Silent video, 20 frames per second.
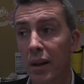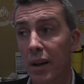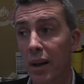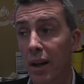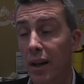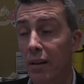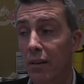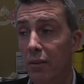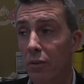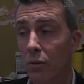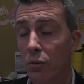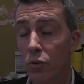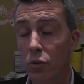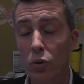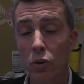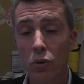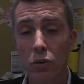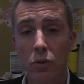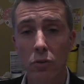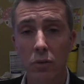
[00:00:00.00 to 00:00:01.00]
and sort of
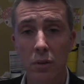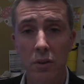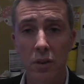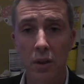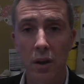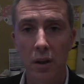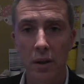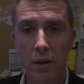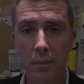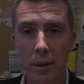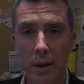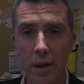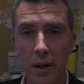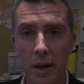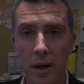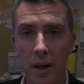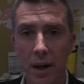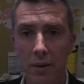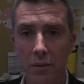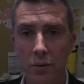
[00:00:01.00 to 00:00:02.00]
talk to the child about
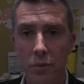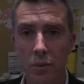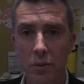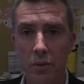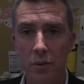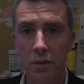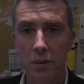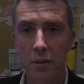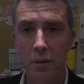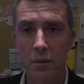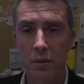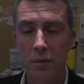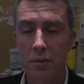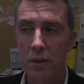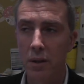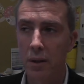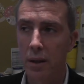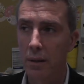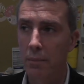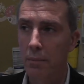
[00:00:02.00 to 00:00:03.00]
it afterwards, and so
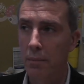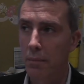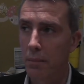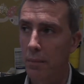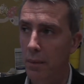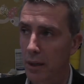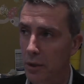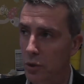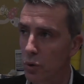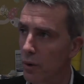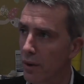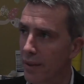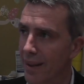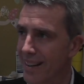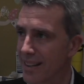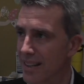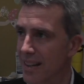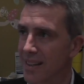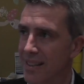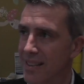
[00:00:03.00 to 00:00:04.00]
they make sure that they
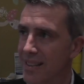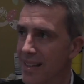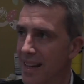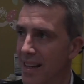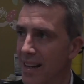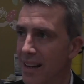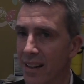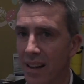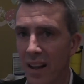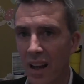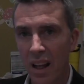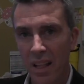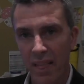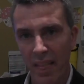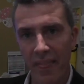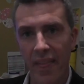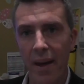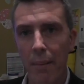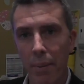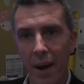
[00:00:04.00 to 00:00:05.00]
actually understand that
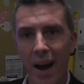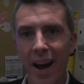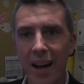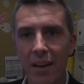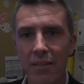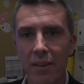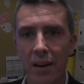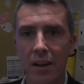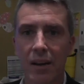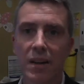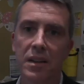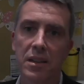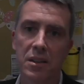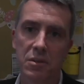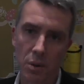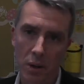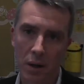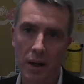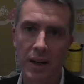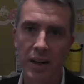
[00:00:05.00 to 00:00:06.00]
that behaviour is
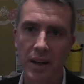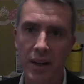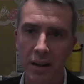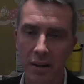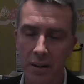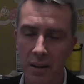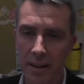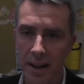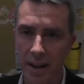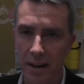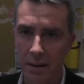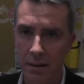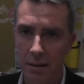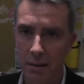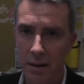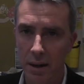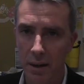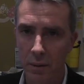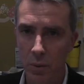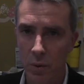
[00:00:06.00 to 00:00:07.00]
what led to that
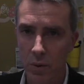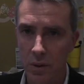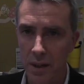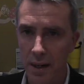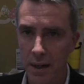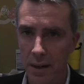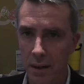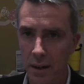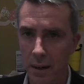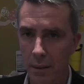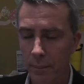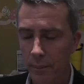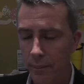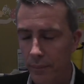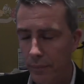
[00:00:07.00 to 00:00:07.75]
unwanted outcome.